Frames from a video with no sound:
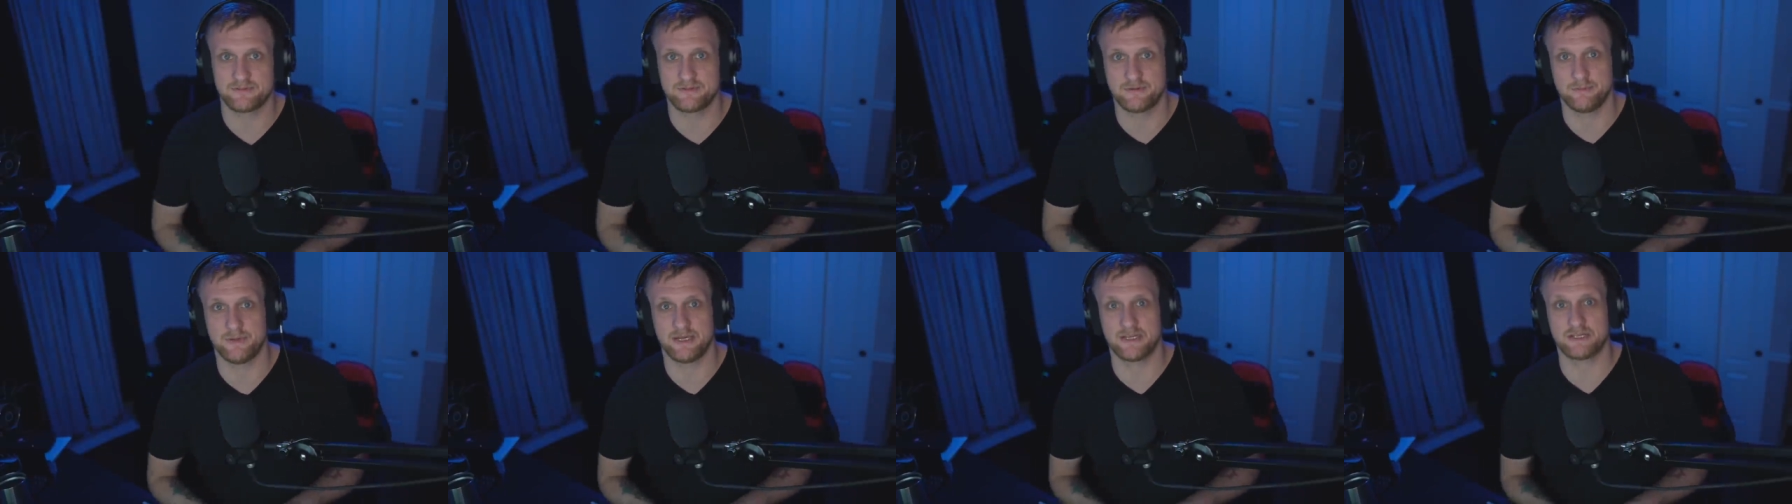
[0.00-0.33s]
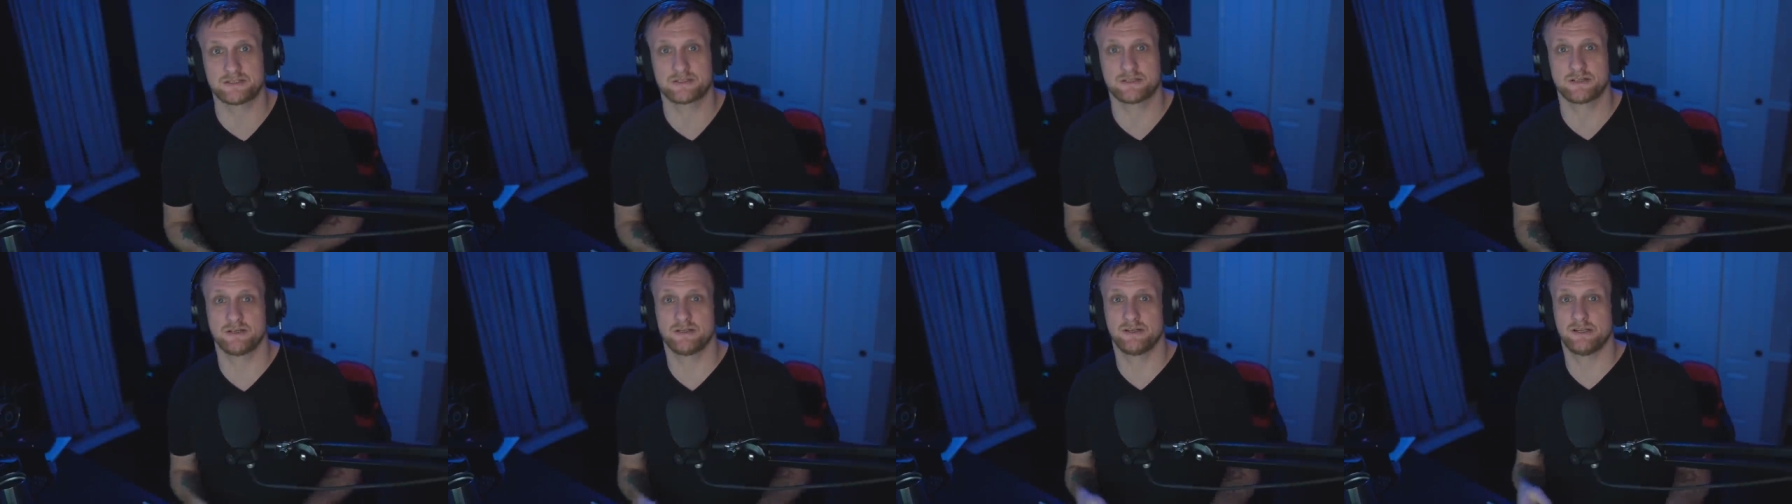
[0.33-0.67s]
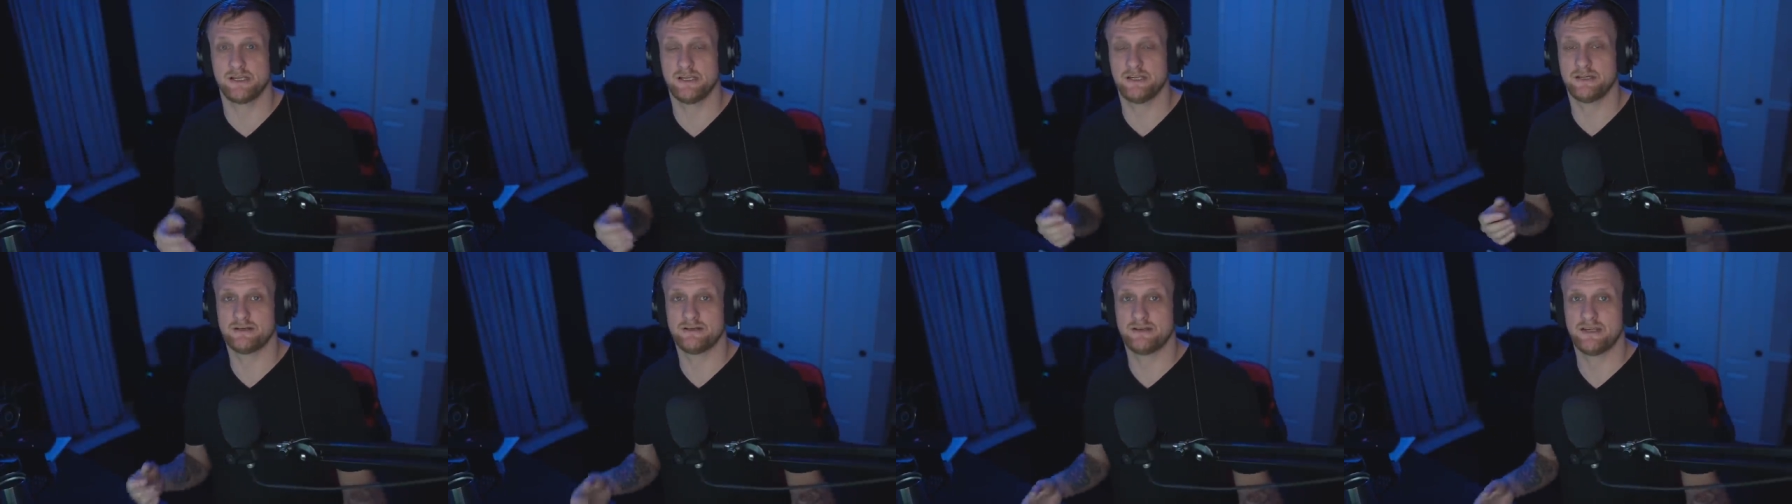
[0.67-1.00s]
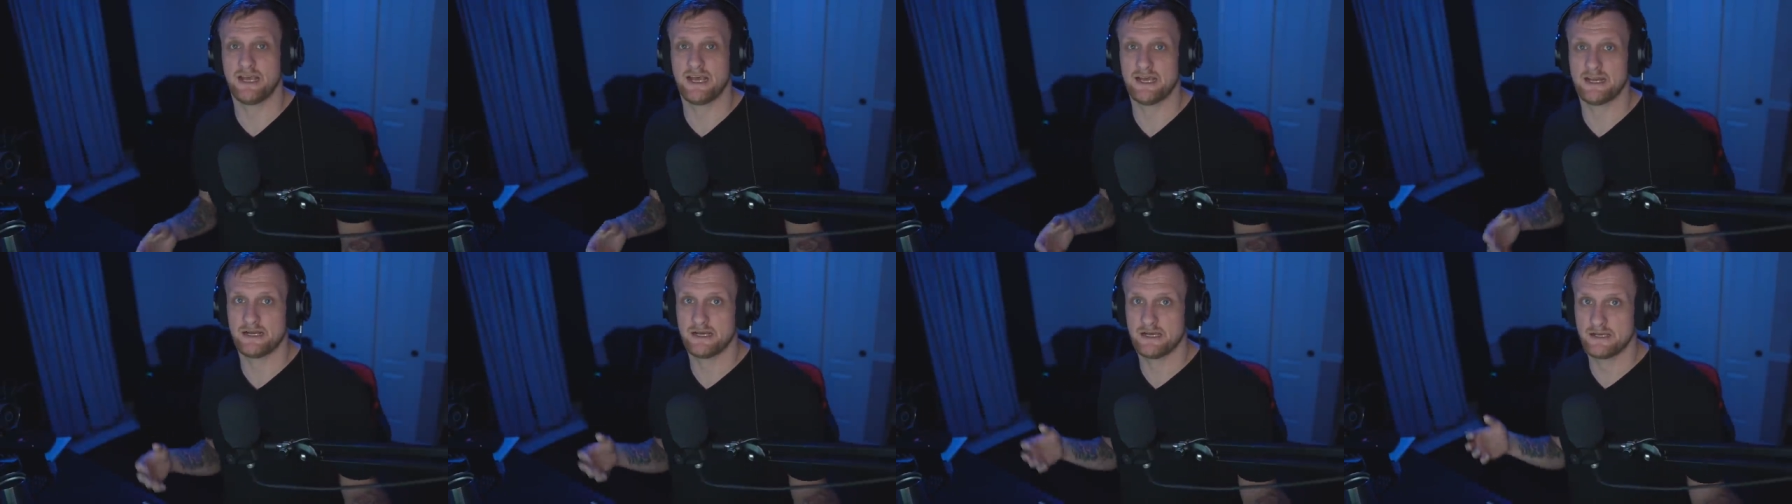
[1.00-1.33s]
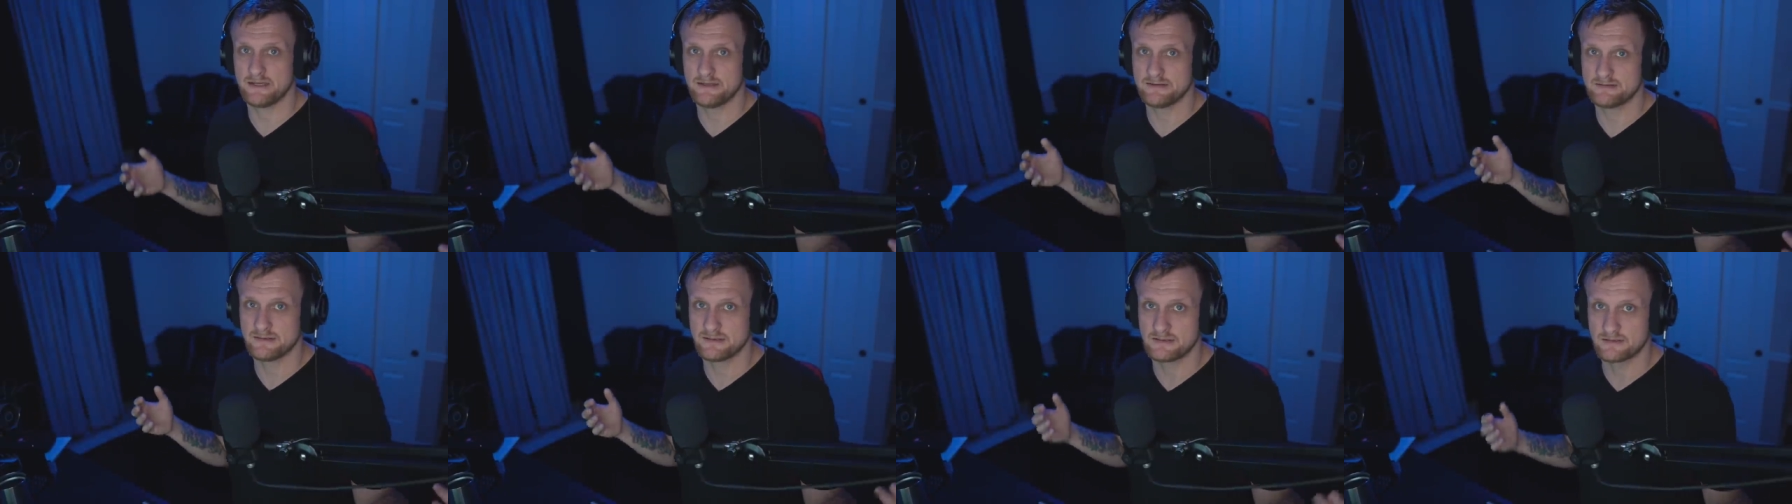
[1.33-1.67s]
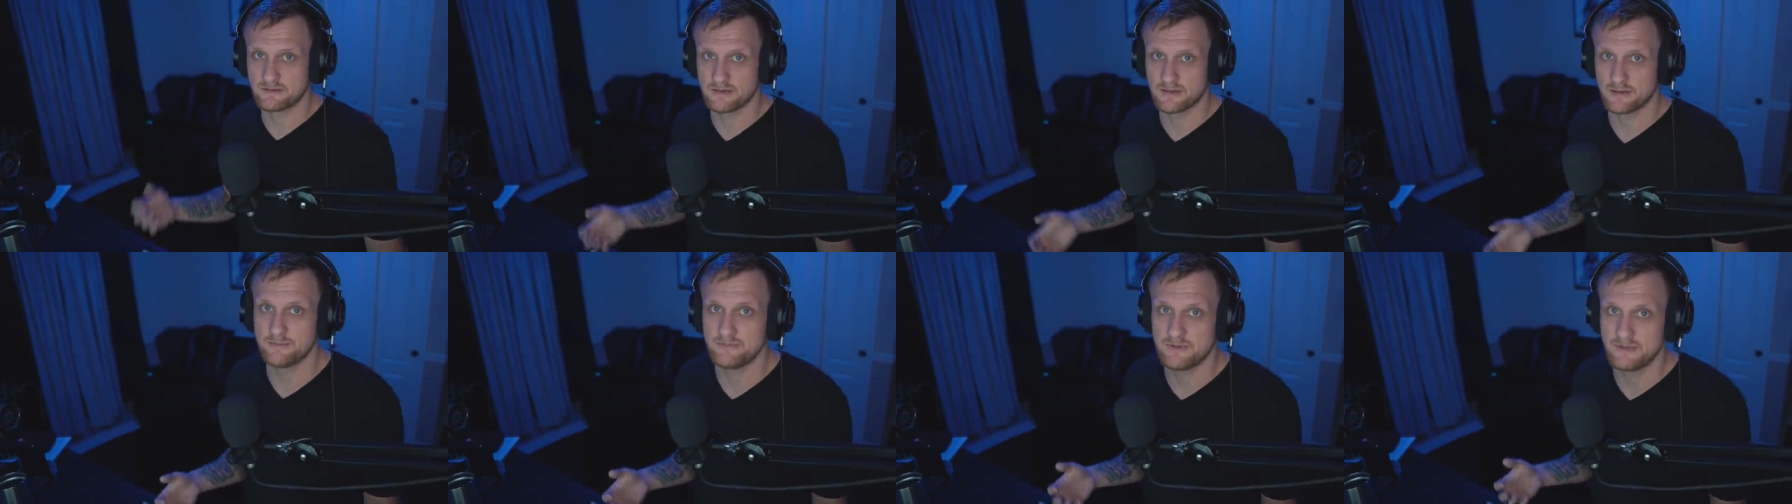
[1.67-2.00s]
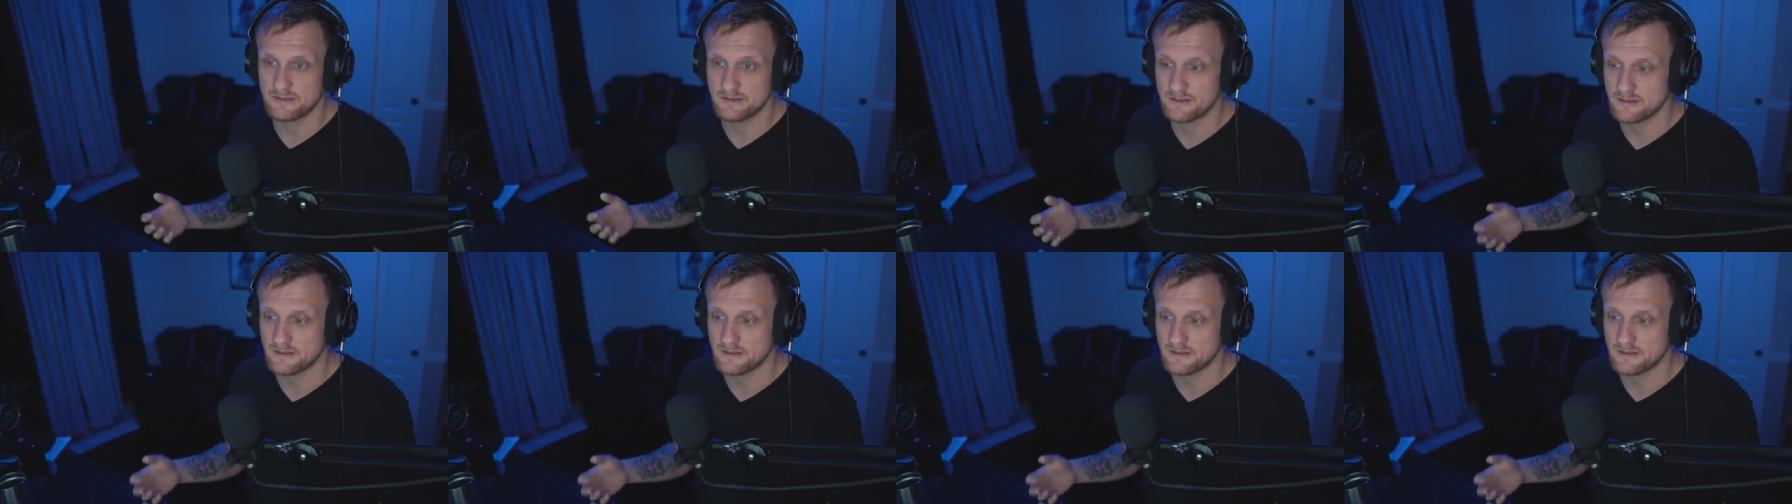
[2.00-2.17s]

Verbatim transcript: to make sure that your data is encrypted